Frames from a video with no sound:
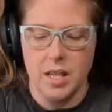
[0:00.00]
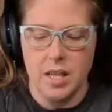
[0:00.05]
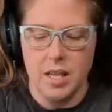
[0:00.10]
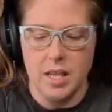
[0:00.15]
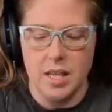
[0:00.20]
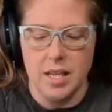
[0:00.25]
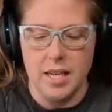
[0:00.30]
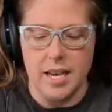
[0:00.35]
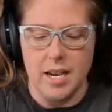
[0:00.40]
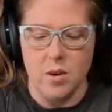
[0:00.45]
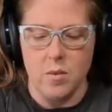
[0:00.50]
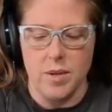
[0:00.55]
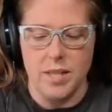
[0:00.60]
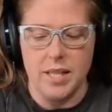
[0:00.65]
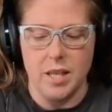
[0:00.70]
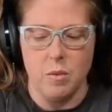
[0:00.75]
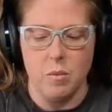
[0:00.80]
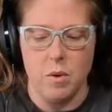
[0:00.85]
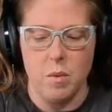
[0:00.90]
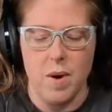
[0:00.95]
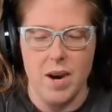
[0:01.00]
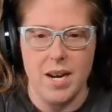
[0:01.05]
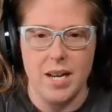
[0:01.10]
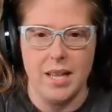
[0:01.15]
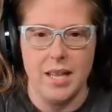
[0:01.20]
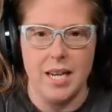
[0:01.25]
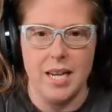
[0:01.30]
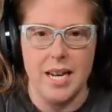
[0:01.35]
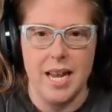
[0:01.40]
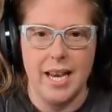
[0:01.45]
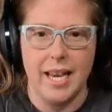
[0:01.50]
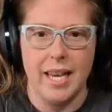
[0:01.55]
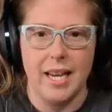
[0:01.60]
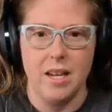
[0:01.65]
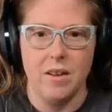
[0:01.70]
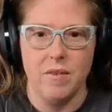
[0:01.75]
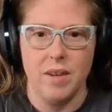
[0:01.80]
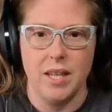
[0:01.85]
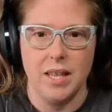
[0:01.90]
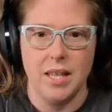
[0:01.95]
Now we said we wanted the
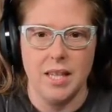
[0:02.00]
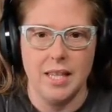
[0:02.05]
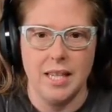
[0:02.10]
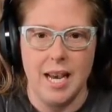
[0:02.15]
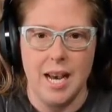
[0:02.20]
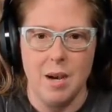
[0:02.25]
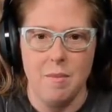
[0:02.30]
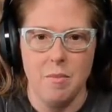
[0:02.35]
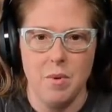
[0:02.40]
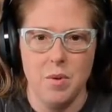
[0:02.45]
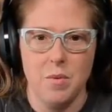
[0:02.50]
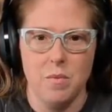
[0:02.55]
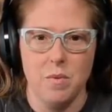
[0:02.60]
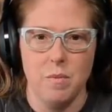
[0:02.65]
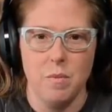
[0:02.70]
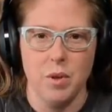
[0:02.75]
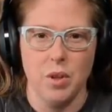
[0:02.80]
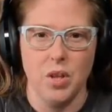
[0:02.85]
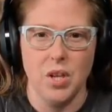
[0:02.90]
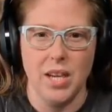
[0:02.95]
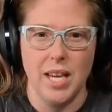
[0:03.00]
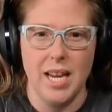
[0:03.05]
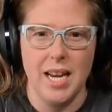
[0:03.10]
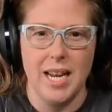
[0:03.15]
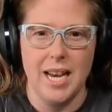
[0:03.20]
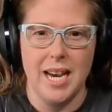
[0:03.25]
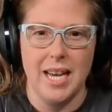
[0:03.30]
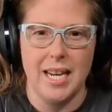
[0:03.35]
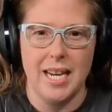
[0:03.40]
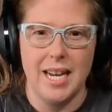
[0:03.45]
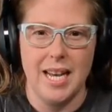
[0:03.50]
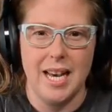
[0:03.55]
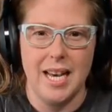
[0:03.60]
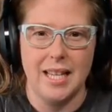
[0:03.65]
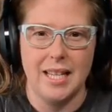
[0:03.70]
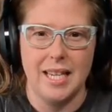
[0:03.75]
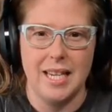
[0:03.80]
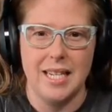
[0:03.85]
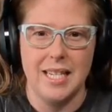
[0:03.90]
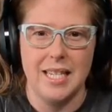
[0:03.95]
negative at the top. When we're looking at an
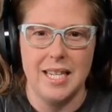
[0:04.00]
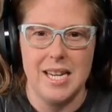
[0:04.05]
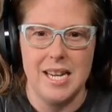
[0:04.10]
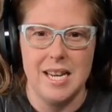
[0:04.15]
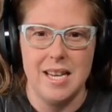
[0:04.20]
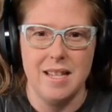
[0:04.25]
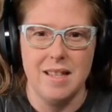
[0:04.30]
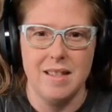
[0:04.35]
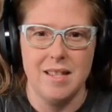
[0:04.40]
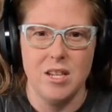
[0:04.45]
LED, the